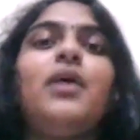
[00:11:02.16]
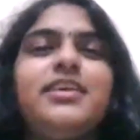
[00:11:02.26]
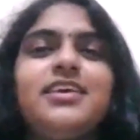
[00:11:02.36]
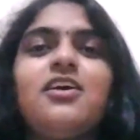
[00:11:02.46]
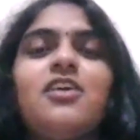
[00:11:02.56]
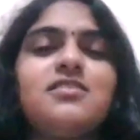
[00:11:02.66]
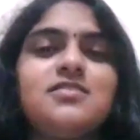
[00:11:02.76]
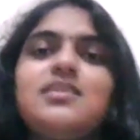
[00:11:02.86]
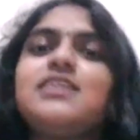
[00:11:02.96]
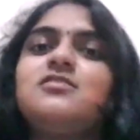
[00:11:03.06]
Well, here are
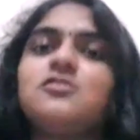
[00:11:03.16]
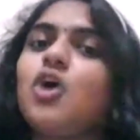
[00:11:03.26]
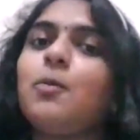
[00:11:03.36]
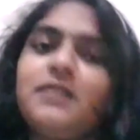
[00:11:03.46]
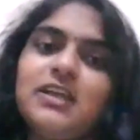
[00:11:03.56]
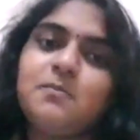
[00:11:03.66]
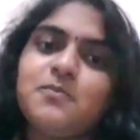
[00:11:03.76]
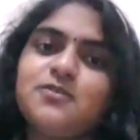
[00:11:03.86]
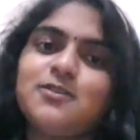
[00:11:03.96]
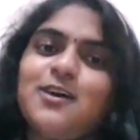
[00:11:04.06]
6 top
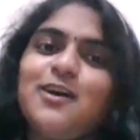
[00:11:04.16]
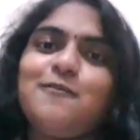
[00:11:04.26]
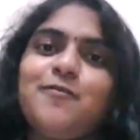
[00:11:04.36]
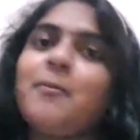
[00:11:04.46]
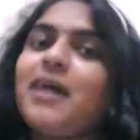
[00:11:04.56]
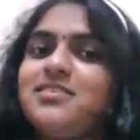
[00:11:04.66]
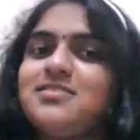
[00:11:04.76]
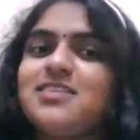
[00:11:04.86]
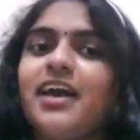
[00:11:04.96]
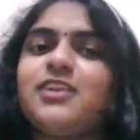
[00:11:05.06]
tips from my
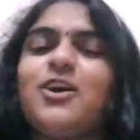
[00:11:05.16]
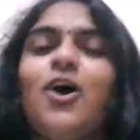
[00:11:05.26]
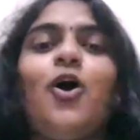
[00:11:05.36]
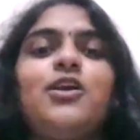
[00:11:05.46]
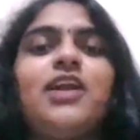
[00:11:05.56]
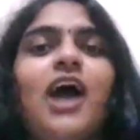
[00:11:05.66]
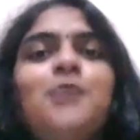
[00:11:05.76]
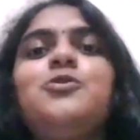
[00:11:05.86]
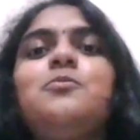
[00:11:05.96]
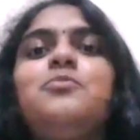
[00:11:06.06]
side on how
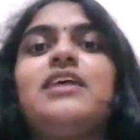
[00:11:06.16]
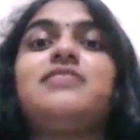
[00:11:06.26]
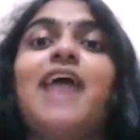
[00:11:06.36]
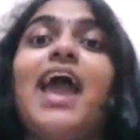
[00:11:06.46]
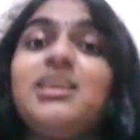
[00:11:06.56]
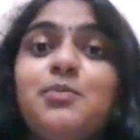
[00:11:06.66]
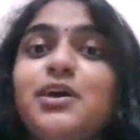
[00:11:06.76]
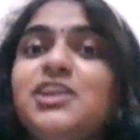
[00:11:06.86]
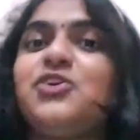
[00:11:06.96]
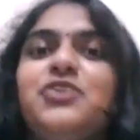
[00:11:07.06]
to impress
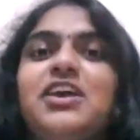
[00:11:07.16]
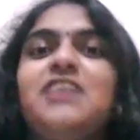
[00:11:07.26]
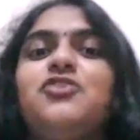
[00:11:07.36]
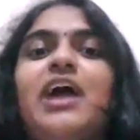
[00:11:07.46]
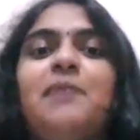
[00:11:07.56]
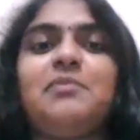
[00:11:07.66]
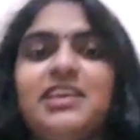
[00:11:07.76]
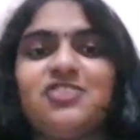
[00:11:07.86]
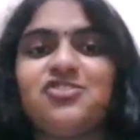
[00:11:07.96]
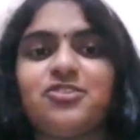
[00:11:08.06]
anybody who reads your
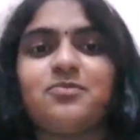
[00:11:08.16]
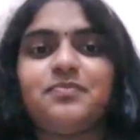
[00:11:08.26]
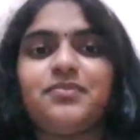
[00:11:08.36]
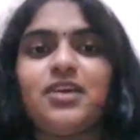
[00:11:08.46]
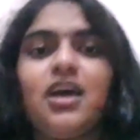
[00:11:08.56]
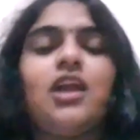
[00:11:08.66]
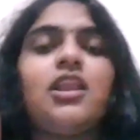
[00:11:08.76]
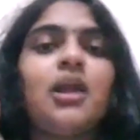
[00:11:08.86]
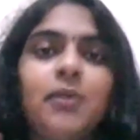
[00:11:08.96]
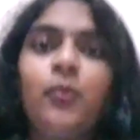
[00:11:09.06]
application.
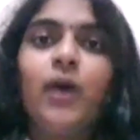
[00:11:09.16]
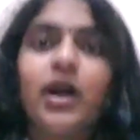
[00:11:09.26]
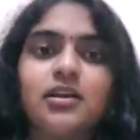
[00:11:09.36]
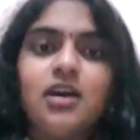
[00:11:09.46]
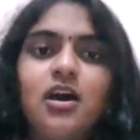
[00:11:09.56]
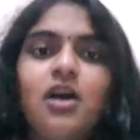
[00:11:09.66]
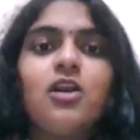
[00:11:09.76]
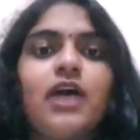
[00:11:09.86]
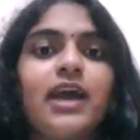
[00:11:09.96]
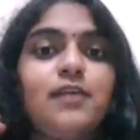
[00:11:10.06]
Number 1,
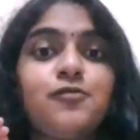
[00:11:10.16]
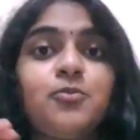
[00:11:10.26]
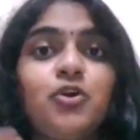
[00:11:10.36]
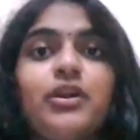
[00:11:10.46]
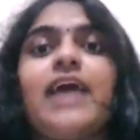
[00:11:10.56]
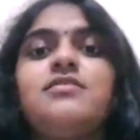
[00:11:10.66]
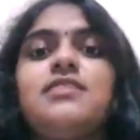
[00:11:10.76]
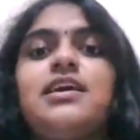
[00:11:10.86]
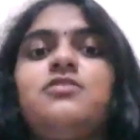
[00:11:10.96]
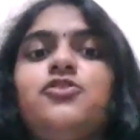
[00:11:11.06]
right from your
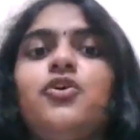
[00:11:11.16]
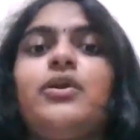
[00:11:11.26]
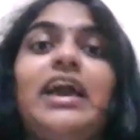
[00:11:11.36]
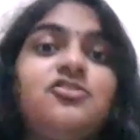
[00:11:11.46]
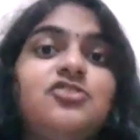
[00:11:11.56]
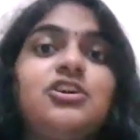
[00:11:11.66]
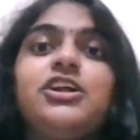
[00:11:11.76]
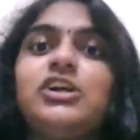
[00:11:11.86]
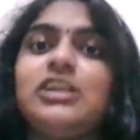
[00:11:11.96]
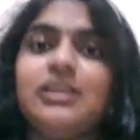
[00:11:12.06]
essays to your
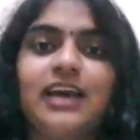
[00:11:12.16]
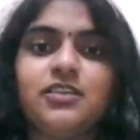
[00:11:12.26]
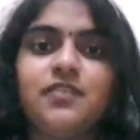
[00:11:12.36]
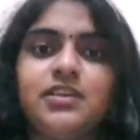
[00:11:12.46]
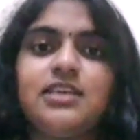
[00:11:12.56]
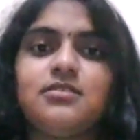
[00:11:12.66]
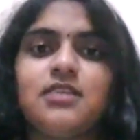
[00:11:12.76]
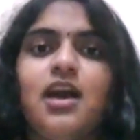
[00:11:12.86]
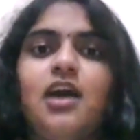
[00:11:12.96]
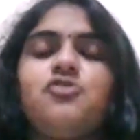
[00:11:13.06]
extracurricular activities,
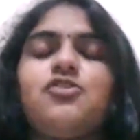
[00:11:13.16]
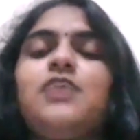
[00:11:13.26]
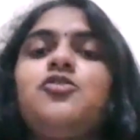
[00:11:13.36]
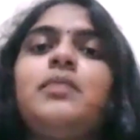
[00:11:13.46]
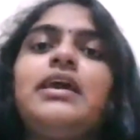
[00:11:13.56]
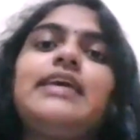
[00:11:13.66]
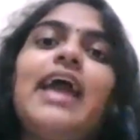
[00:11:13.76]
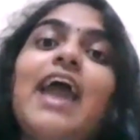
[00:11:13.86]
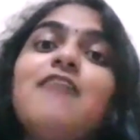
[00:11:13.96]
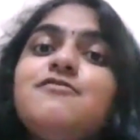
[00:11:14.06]
try to make
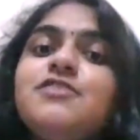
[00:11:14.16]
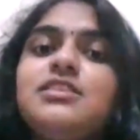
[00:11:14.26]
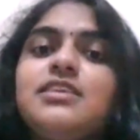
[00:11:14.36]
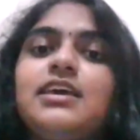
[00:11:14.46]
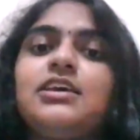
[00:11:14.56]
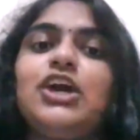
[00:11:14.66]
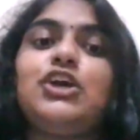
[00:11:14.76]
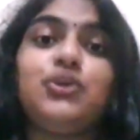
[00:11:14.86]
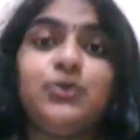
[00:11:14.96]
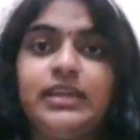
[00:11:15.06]
everything
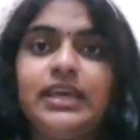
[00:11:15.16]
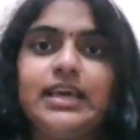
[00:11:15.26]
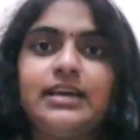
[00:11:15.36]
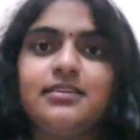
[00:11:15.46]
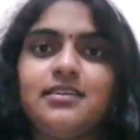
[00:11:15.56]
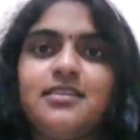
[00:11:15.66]
unique.